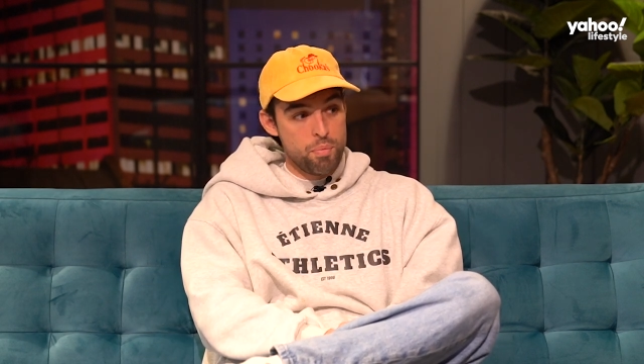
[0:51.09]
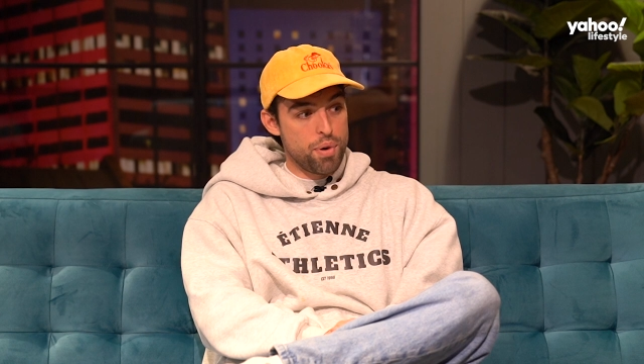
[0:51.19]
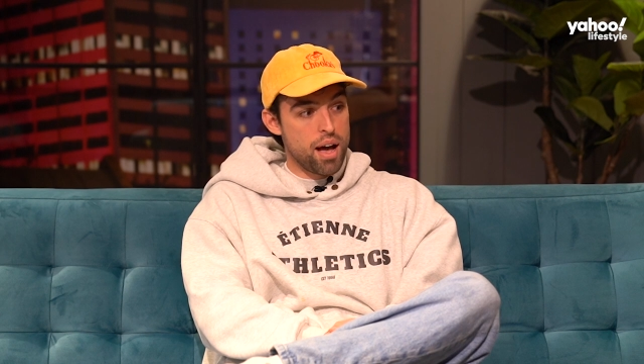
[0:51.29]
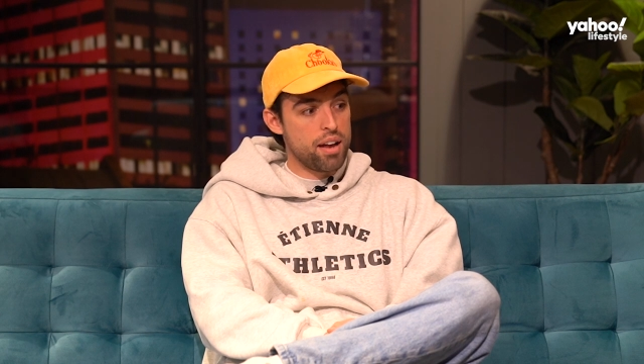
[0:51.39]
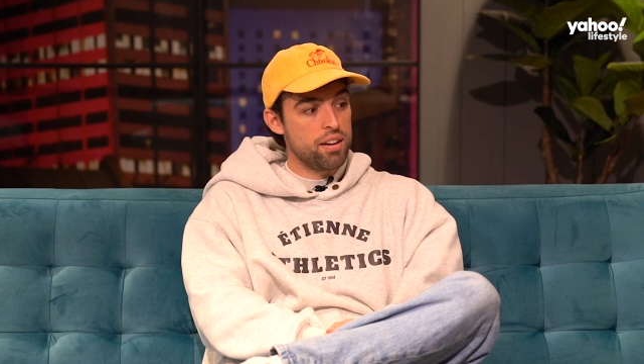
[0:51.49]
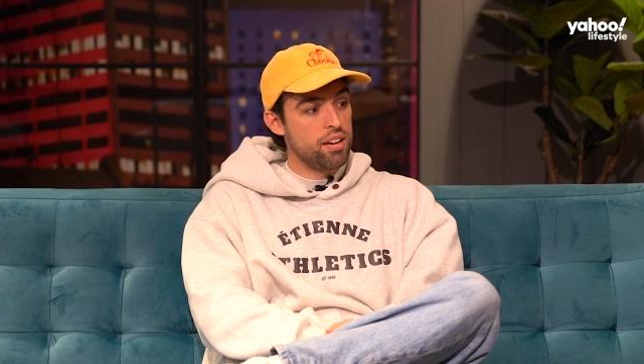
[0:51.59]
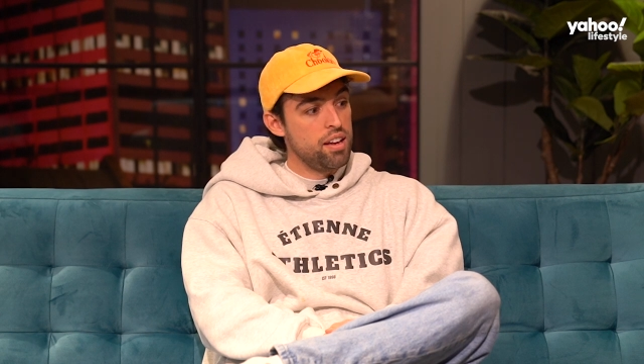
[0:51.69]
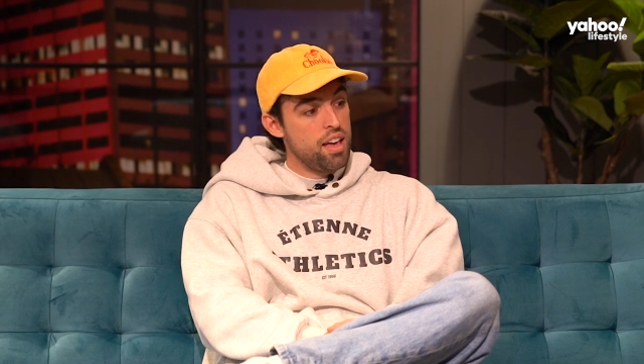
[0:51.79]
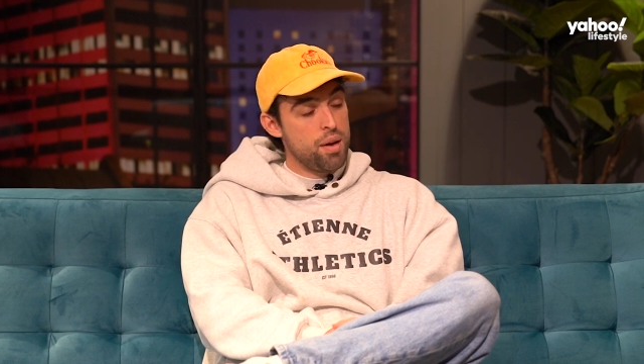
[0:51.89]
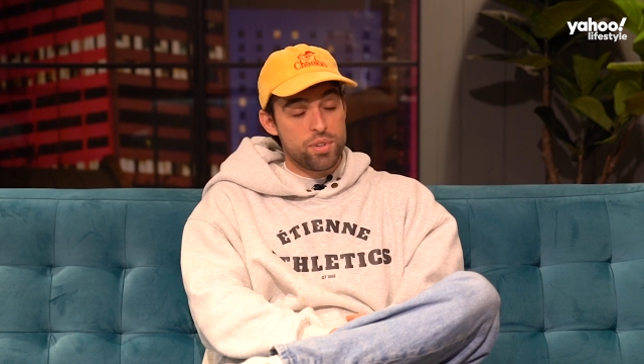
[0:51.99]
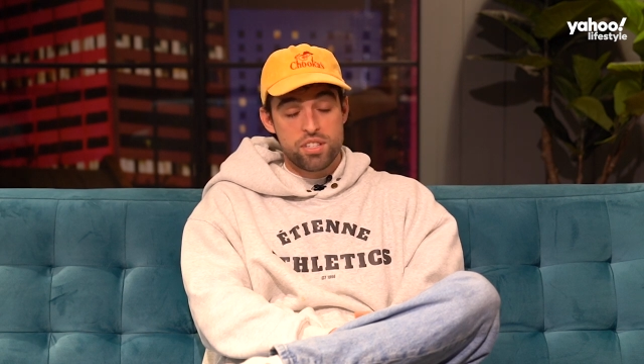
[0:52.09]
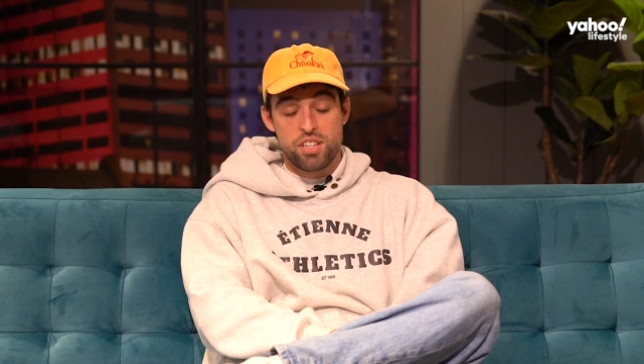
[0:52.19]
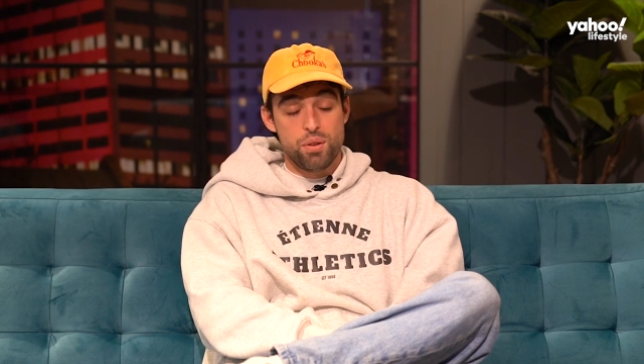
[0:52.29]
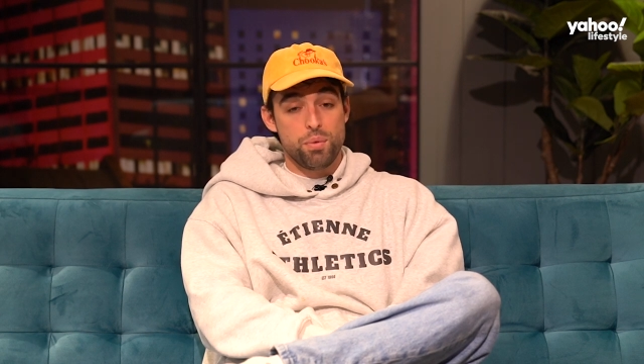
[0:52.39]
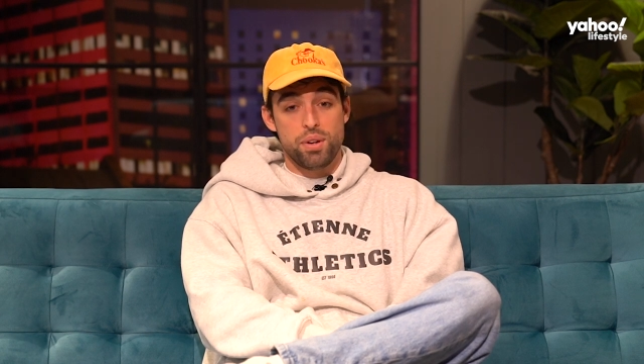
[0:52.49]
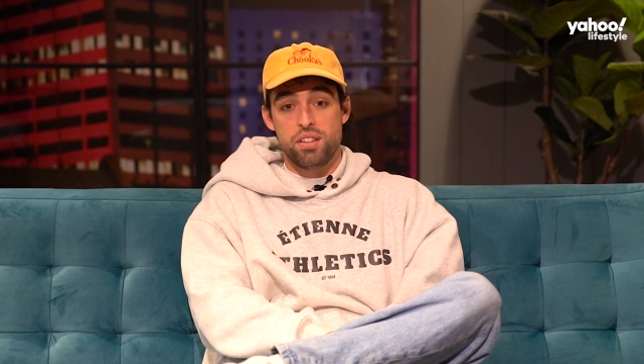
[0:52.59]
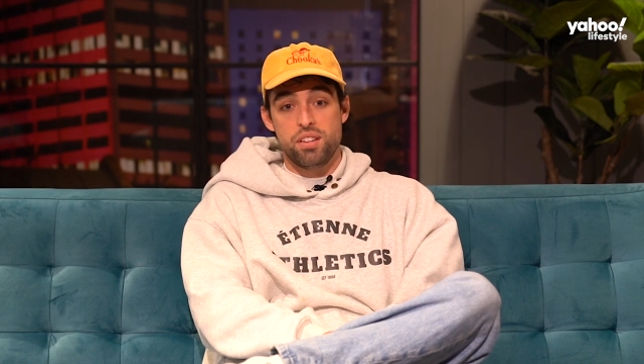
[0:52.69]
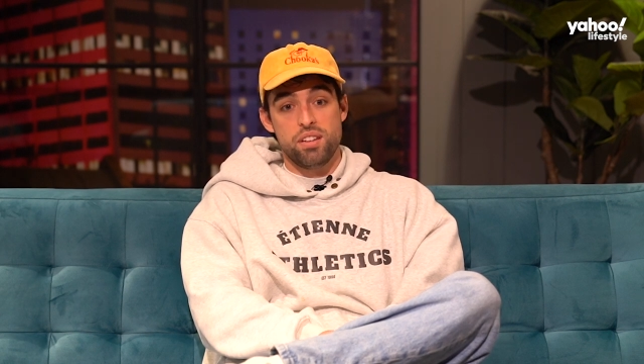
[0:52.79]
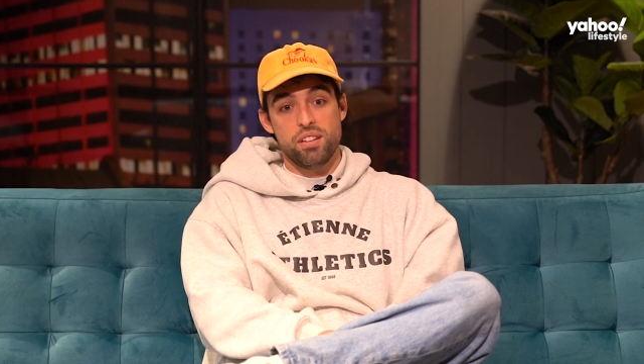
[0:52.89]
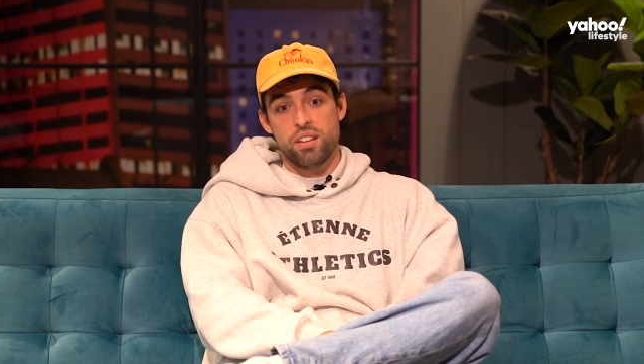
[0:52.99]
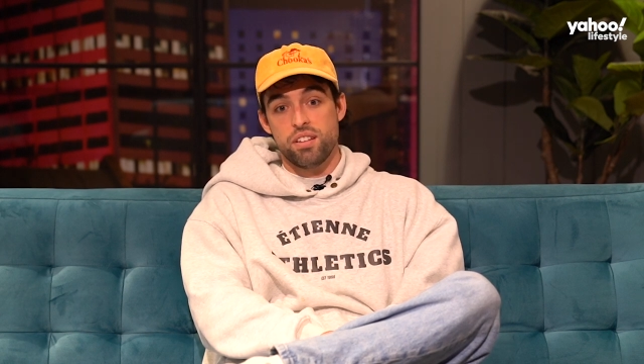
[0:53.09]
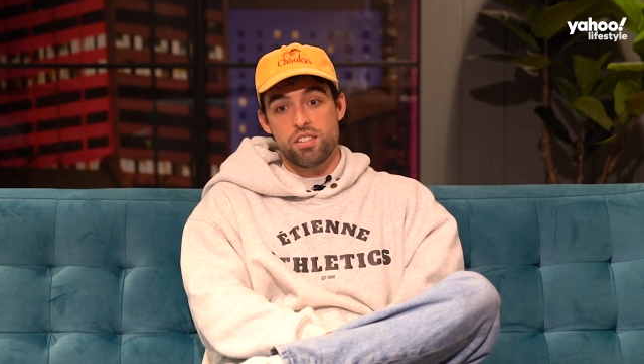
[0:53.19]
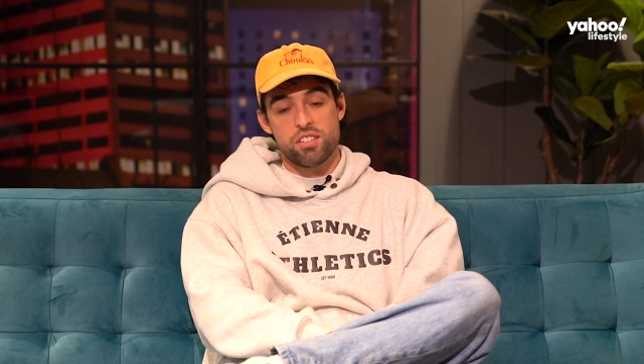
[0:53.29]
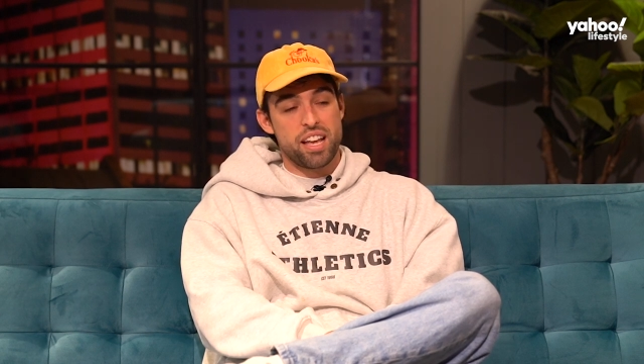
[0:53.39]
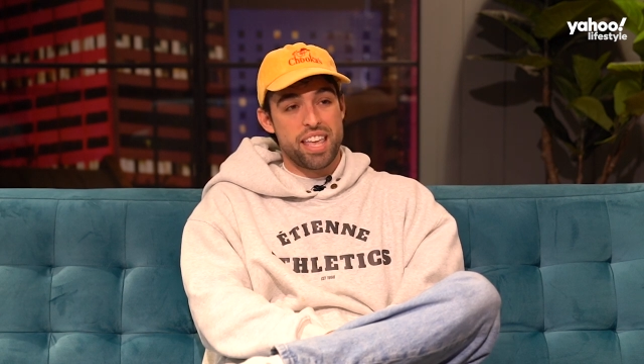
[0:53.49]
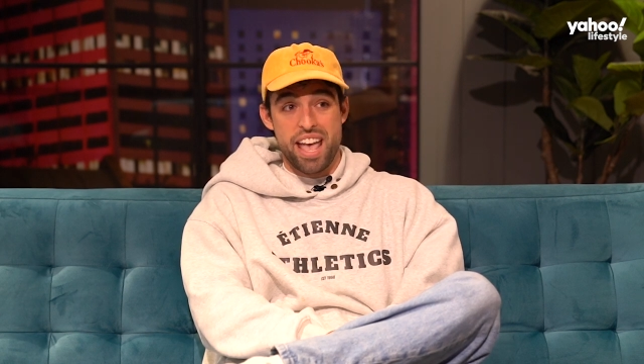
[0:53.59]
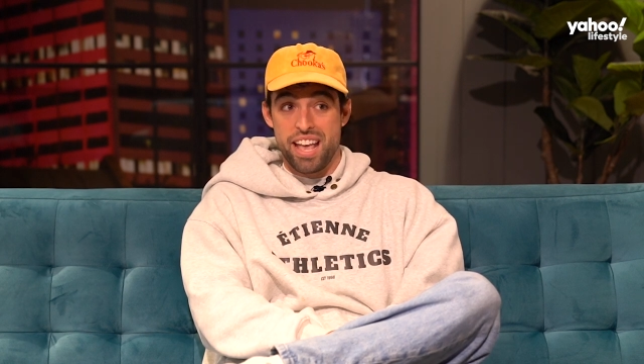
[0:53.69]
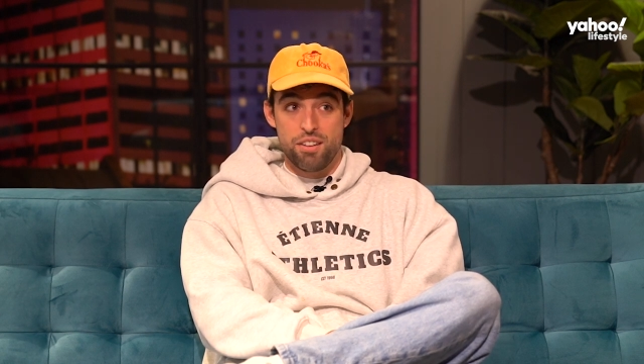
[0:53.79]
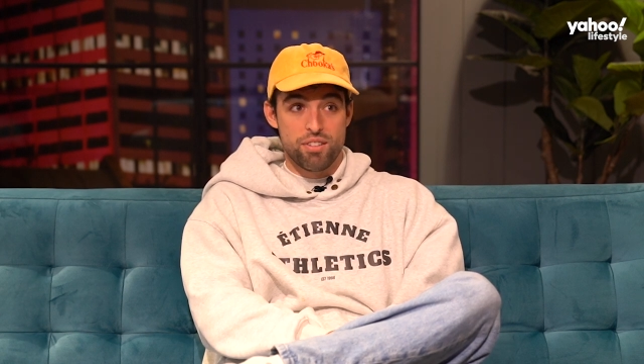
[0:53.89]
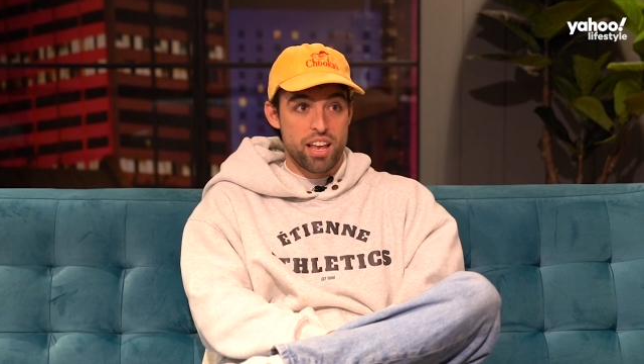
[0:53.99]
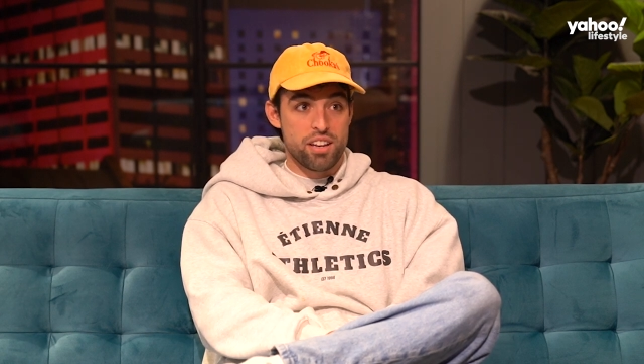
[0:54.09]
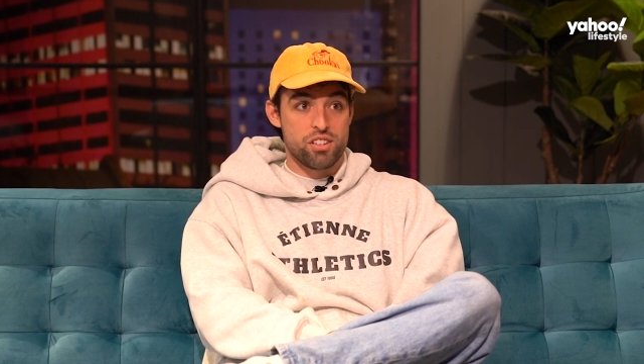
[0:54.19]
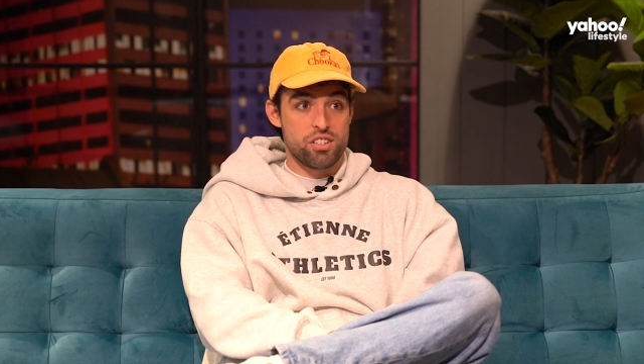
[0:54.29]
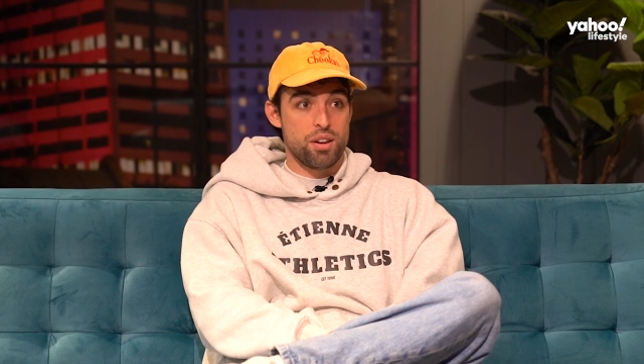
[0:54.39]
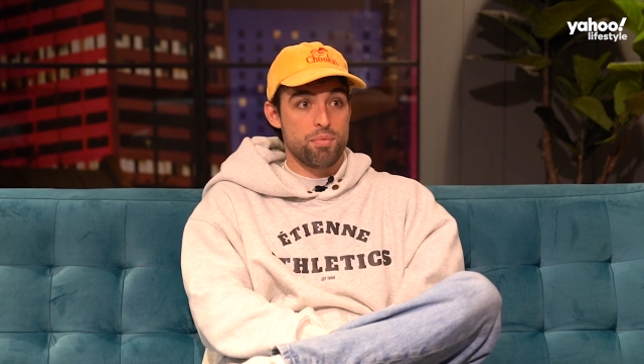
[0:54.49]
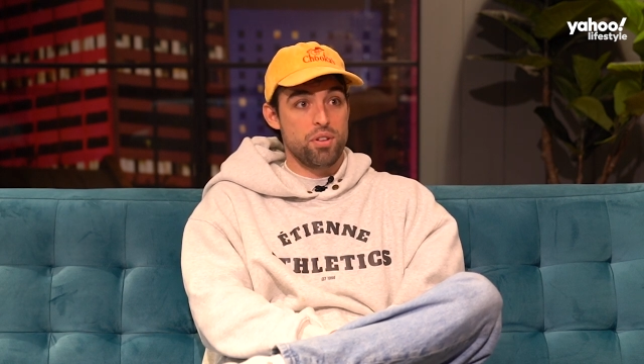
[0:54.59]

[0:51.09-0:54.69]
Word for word: but and we're still we it's just like any relationship,